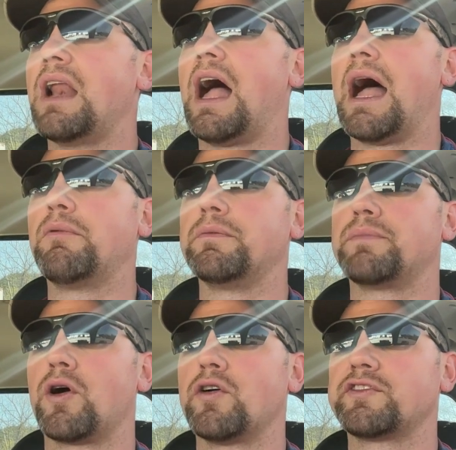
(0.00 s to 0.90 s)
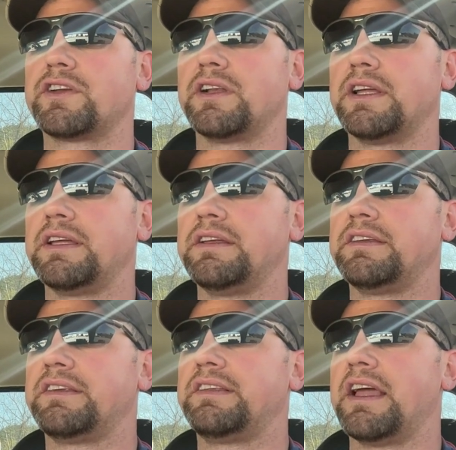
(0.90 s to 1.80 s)
I would personally
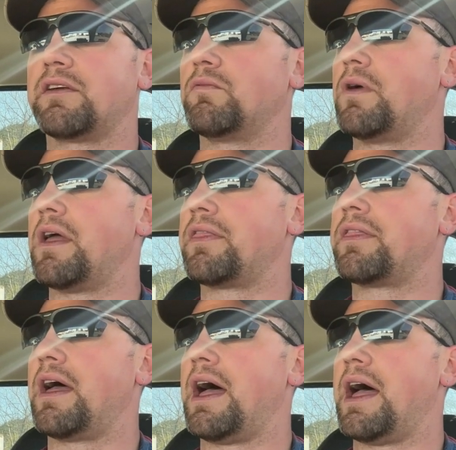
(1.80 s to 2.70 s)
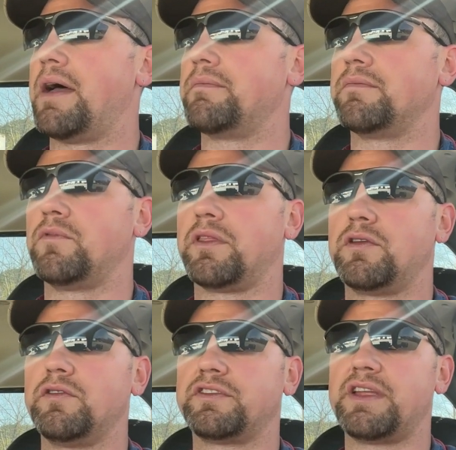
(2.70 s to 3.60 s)
stick with
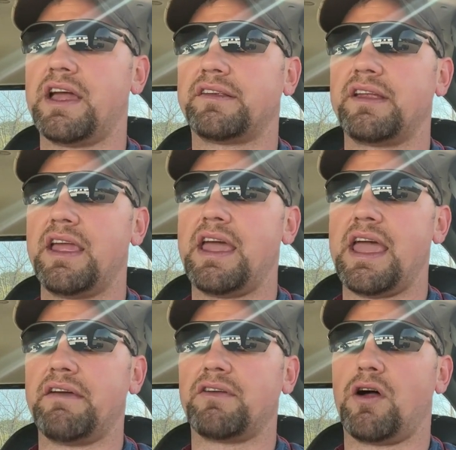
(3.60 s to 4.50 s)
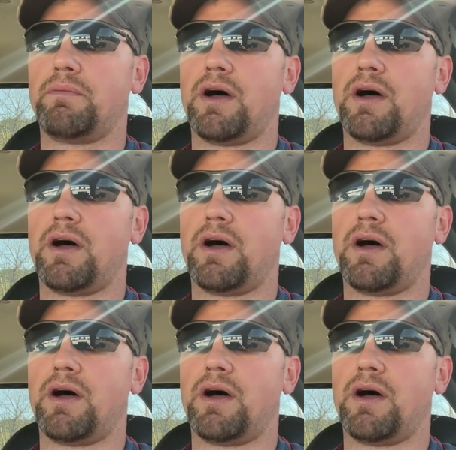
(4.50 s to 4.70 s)
goosenecks if at all